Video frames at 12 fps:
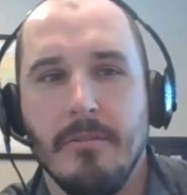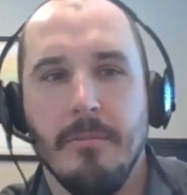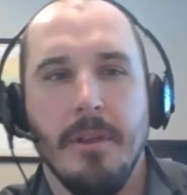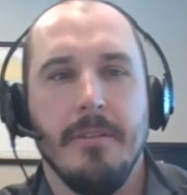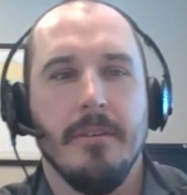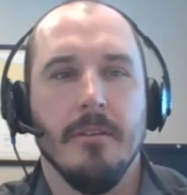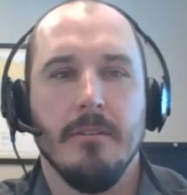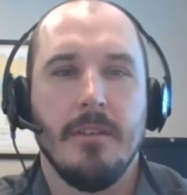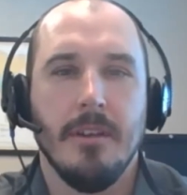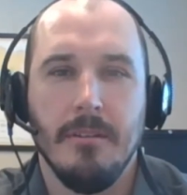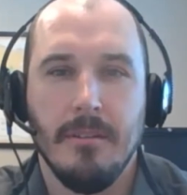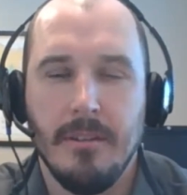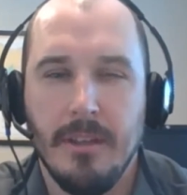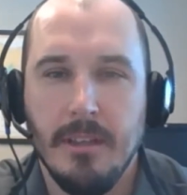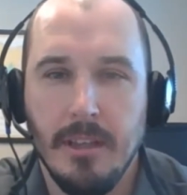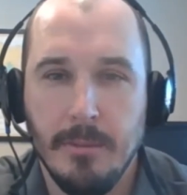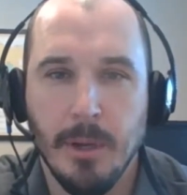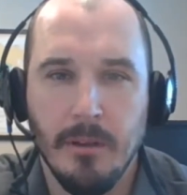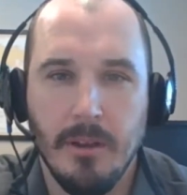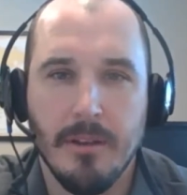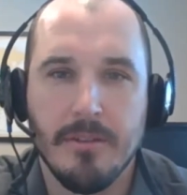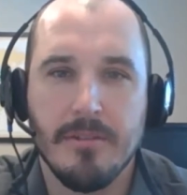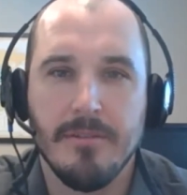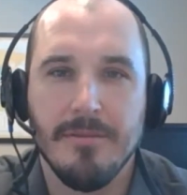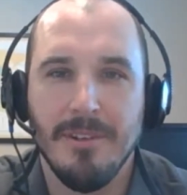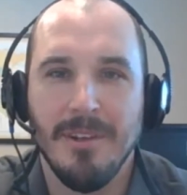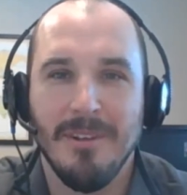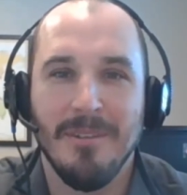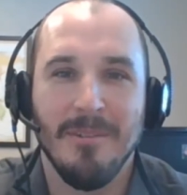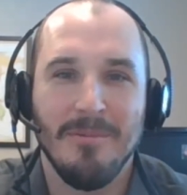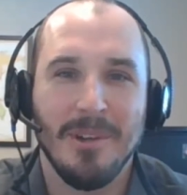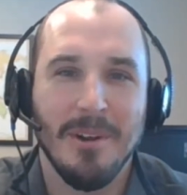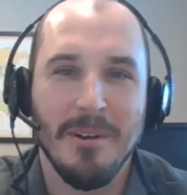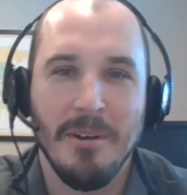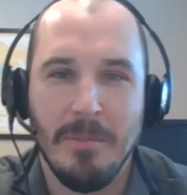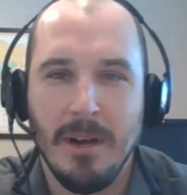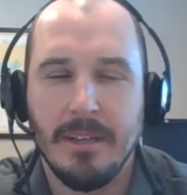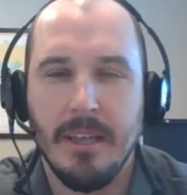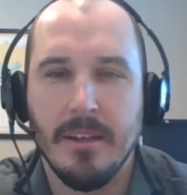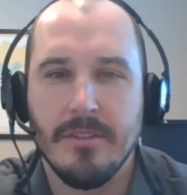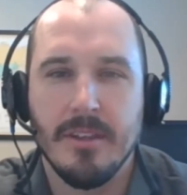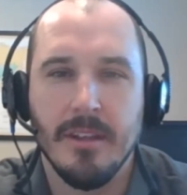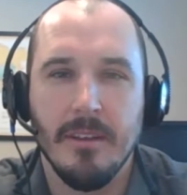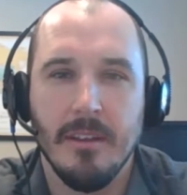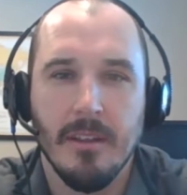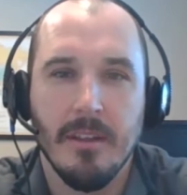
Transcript: of him either until he emailed us regarding the podcast saying,